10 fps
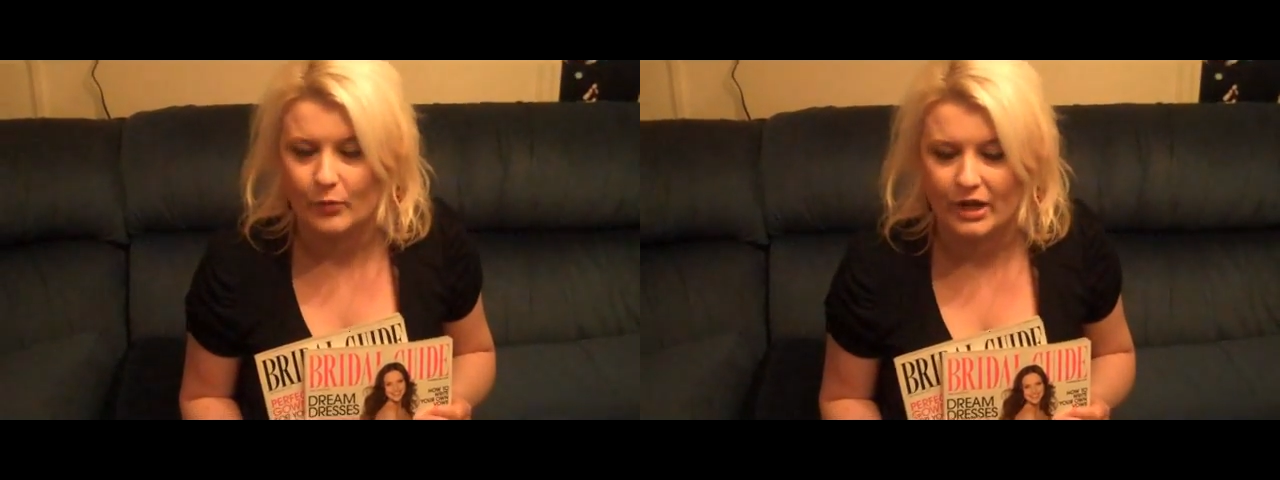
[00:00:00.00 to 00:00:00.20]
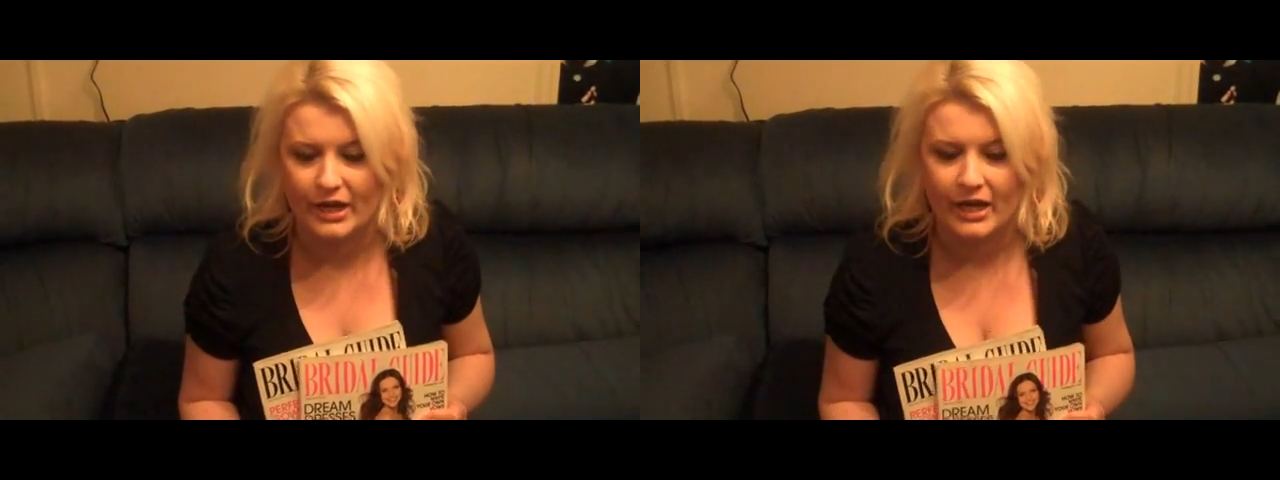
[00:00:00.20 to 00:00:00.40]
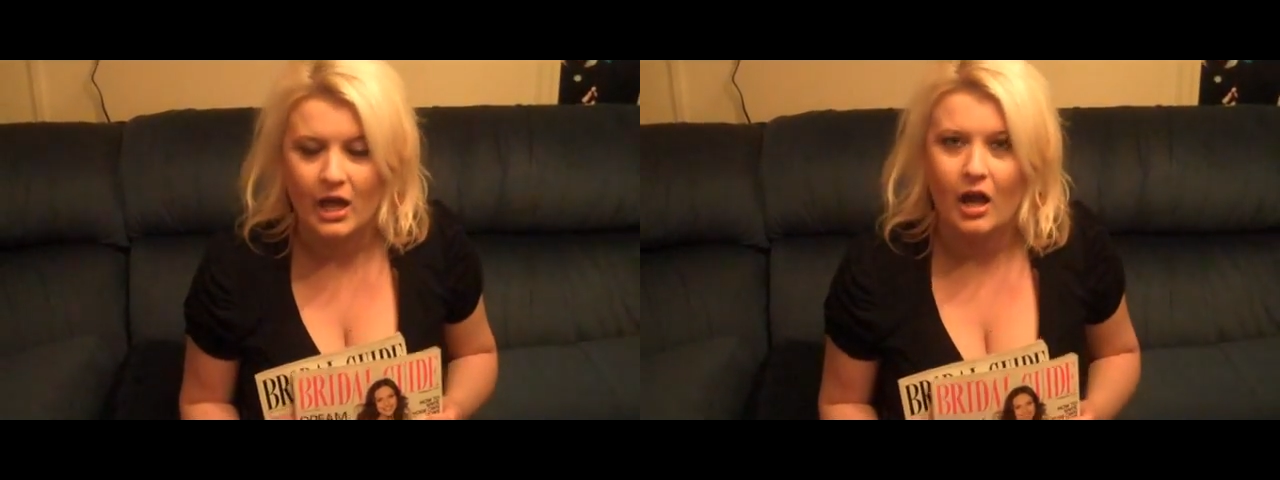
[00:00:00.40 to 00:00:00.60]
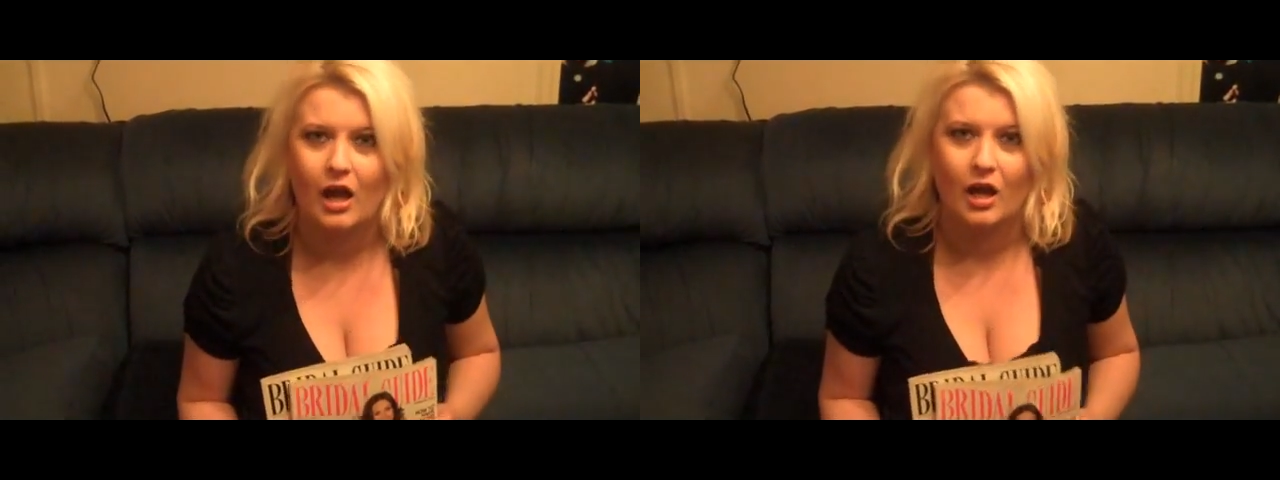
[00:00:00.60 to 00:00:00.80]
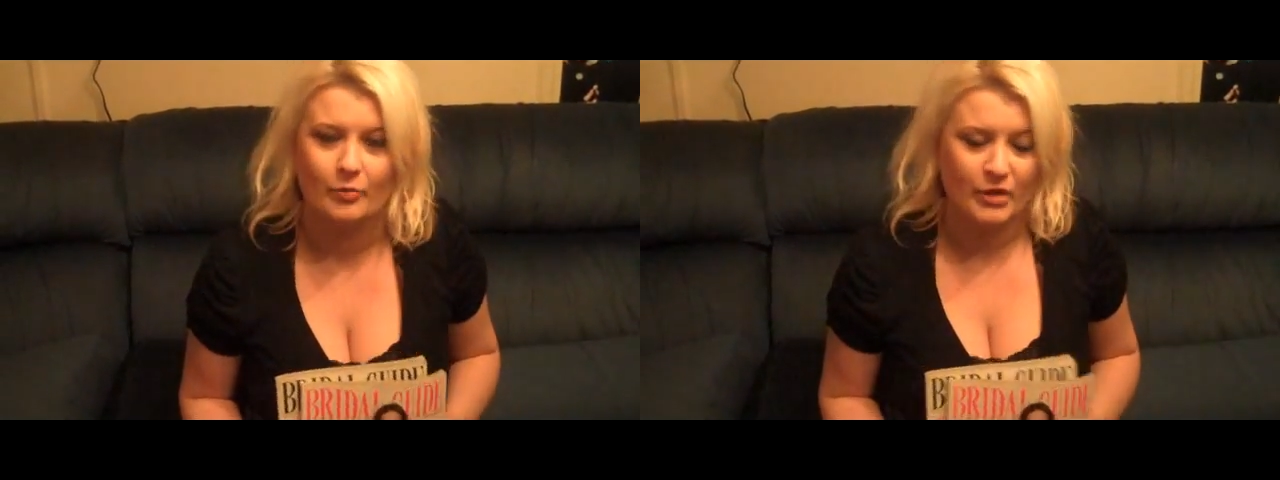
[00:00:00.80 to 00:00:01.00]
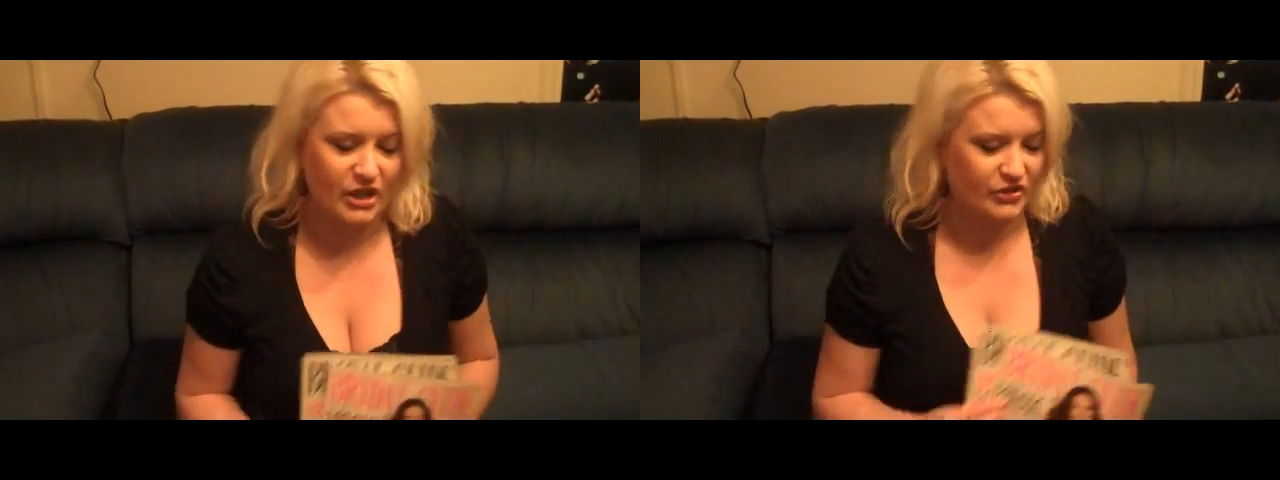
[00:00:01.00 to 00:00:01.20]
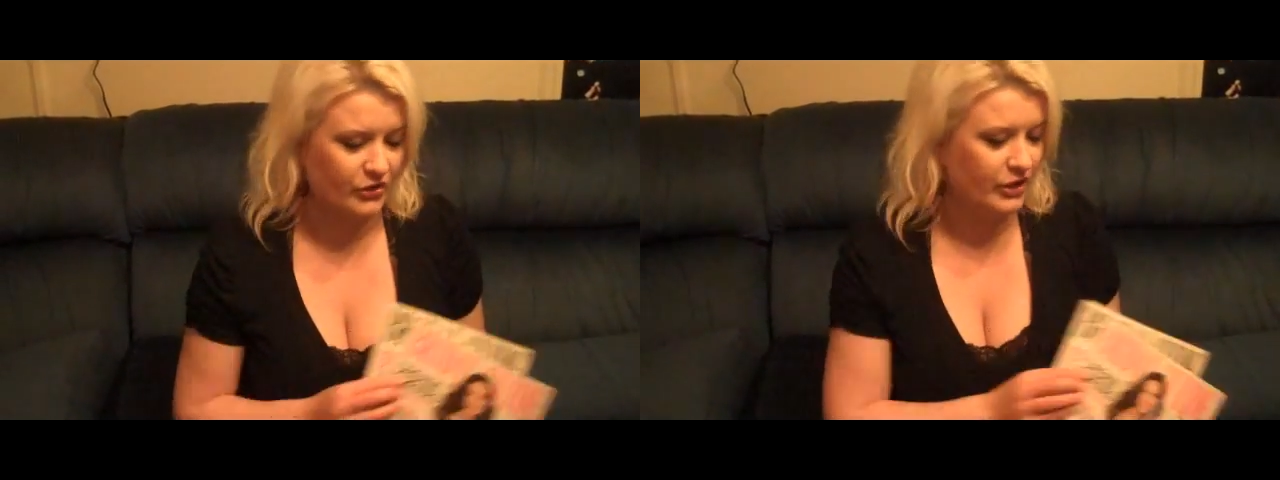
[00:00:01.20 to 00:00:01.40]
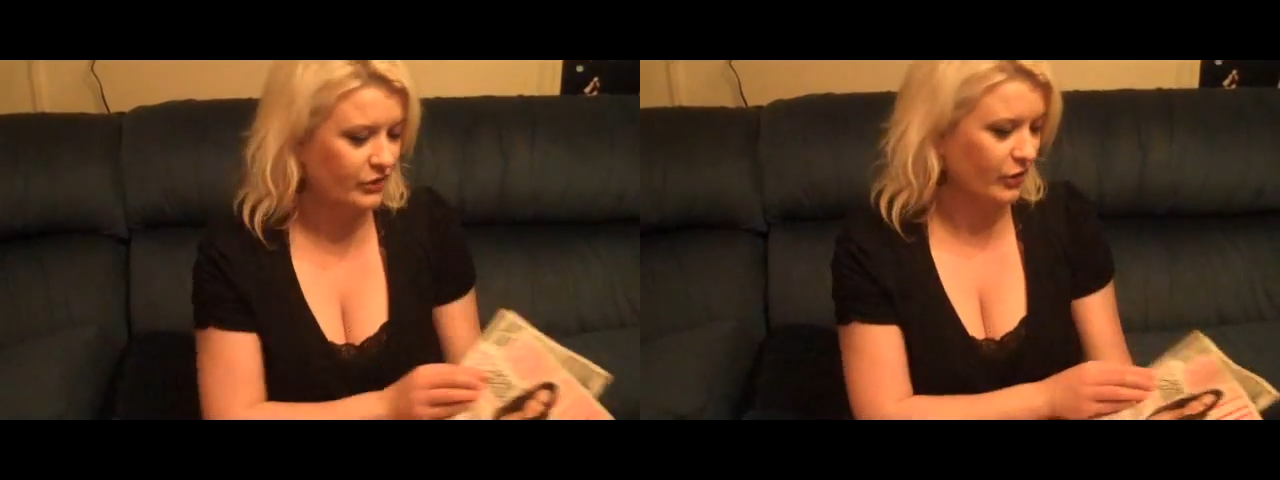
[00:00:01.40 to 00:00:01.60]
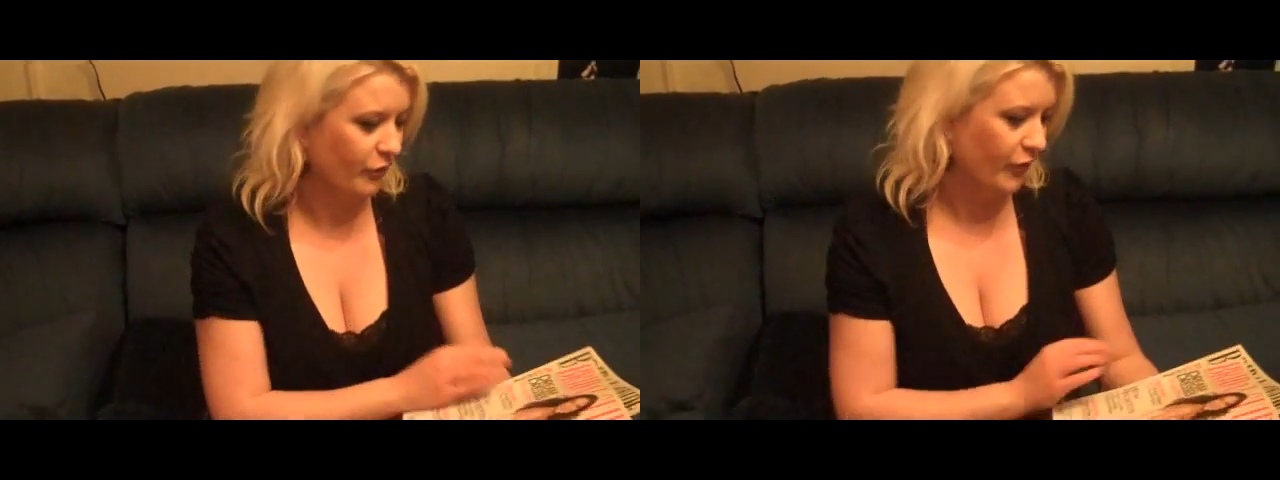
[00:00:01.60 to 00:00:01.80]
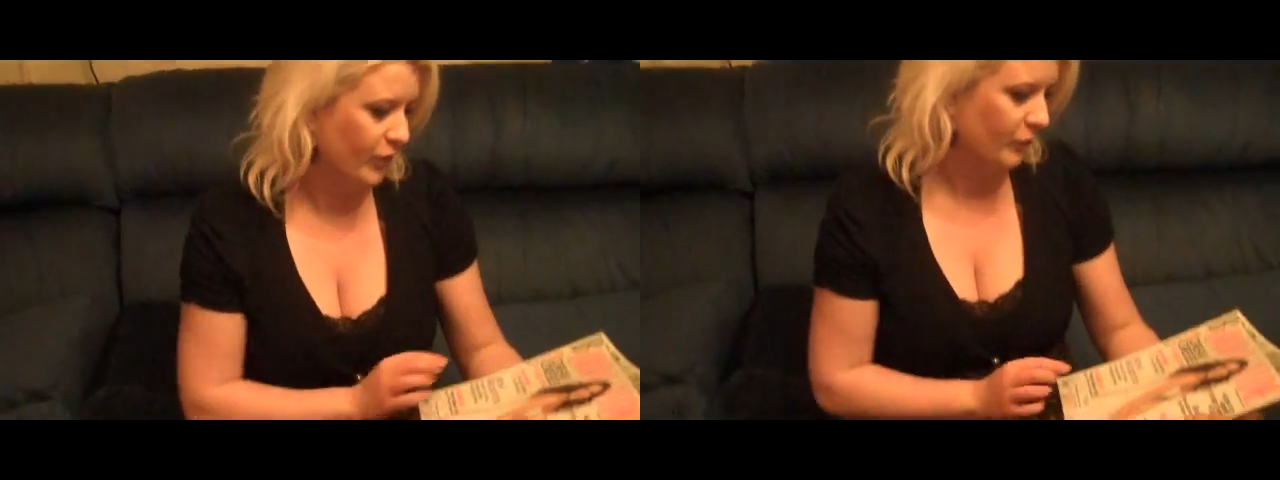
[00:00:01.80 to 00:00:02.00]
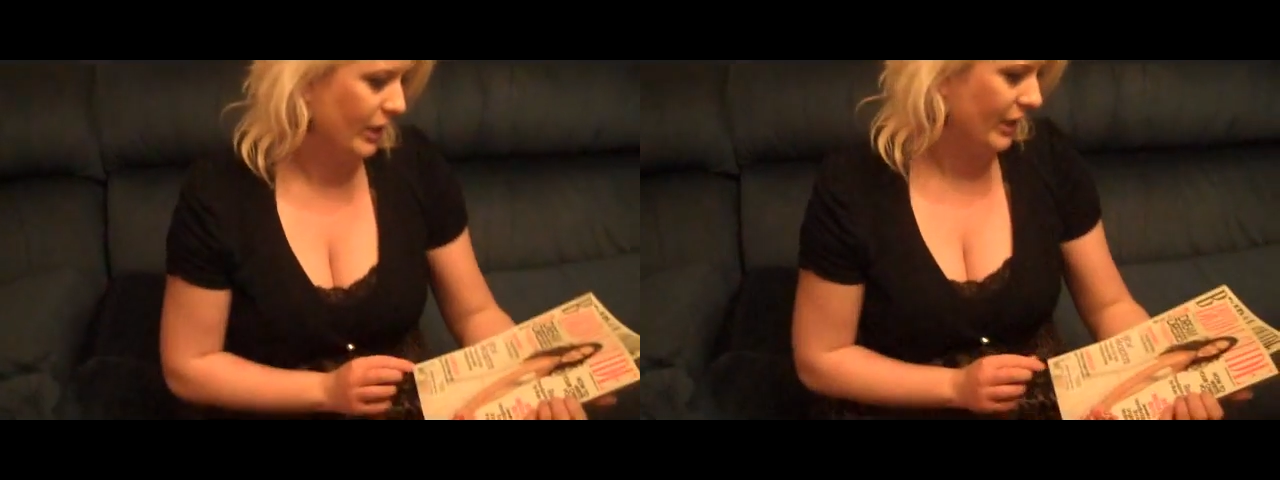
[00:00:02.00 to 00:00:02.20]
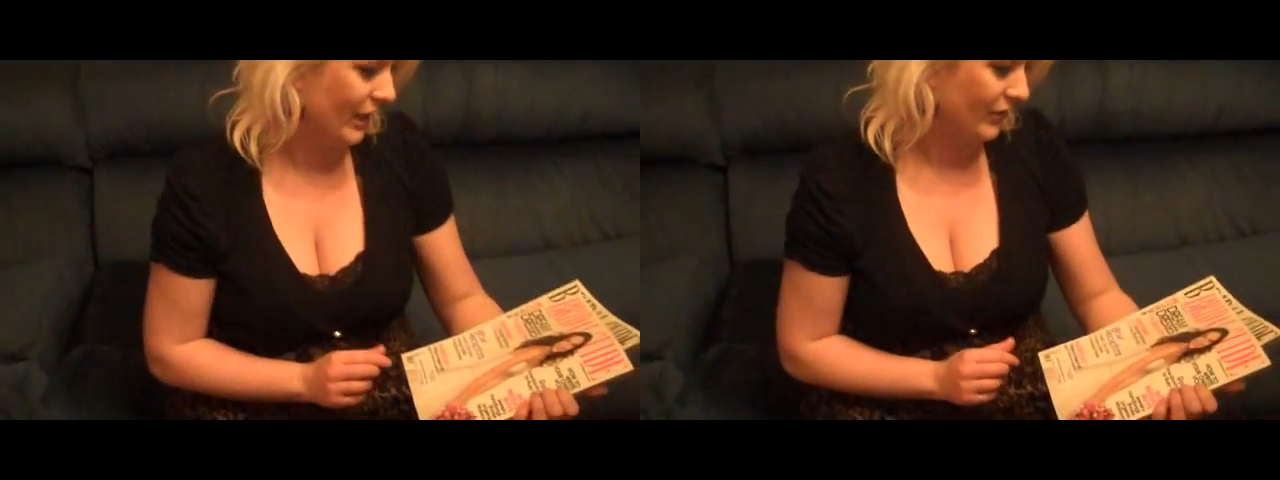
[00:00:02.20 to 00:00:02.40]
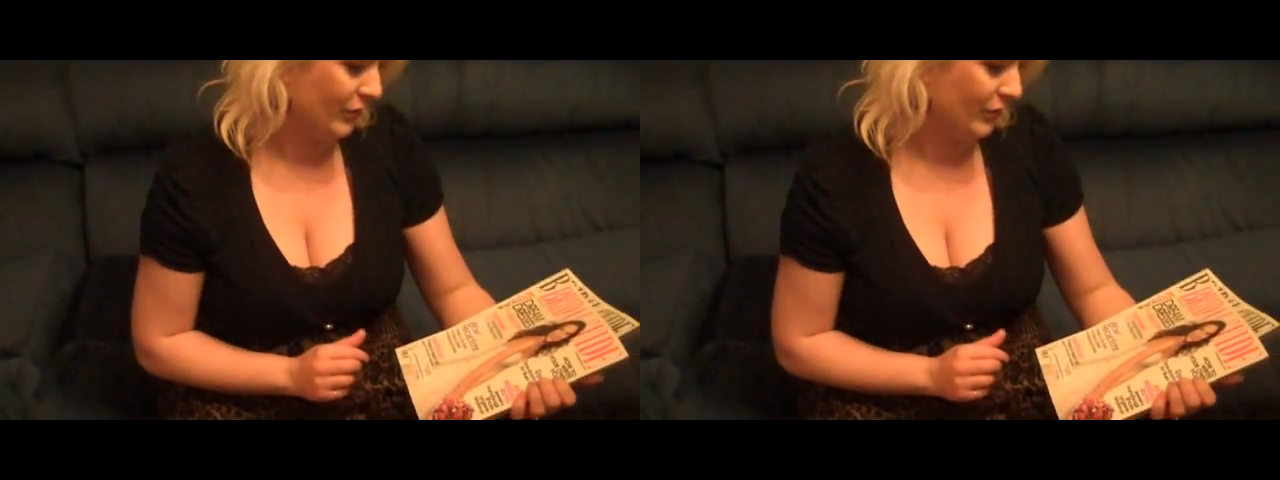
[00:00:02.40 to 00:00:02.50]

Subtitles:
way. So these are a fun way to get